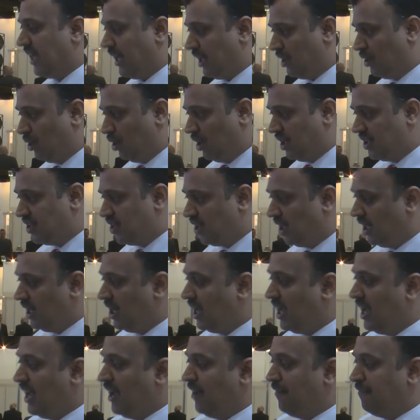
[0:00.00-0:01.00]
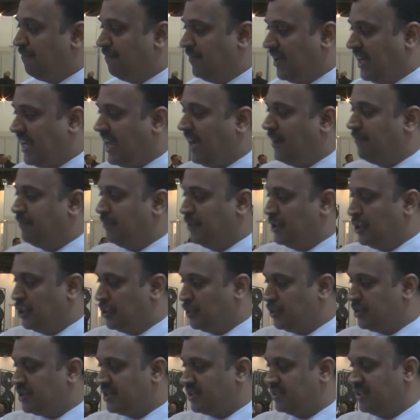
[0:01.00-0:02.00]
technology, we have
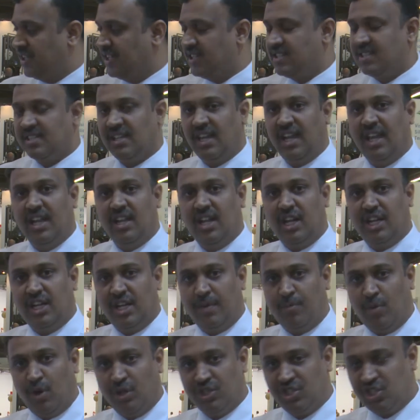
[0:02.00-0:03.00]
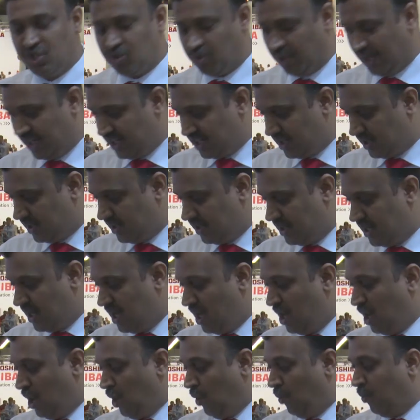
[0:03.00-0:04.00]
used this in a demonstrator
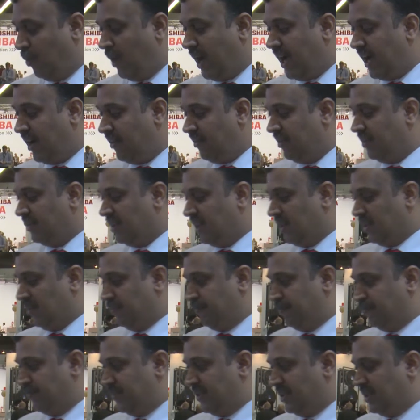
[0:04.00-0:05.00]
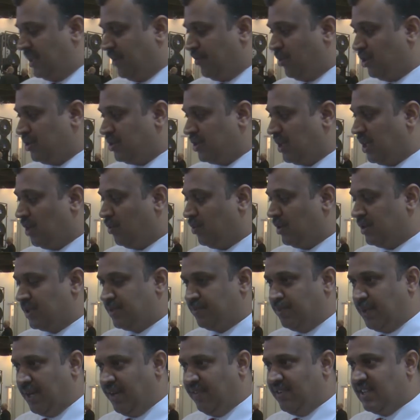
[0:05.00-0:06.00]
where the demonstrator was
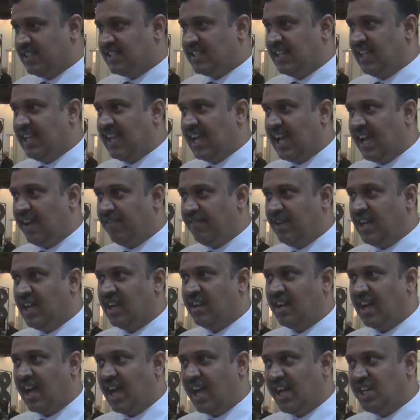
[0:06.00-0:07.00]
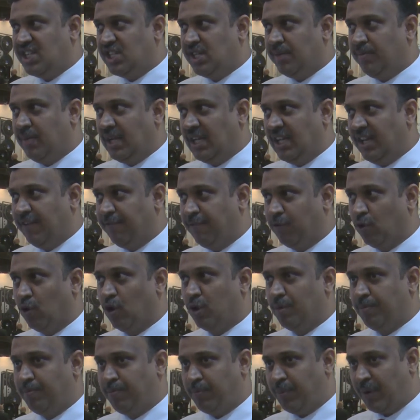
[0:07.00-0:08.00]
previously having an
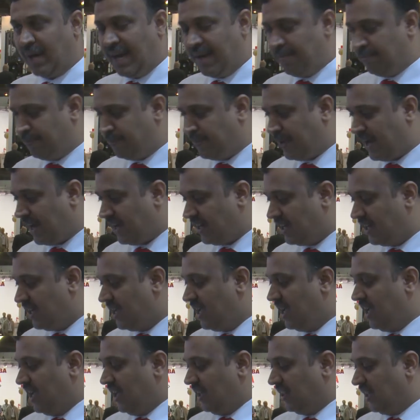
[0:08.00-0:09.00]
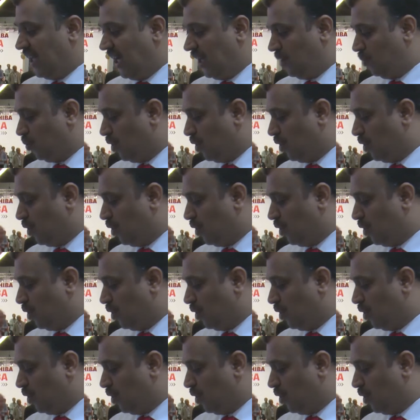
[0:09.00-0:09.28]
IGBT4 prime pack that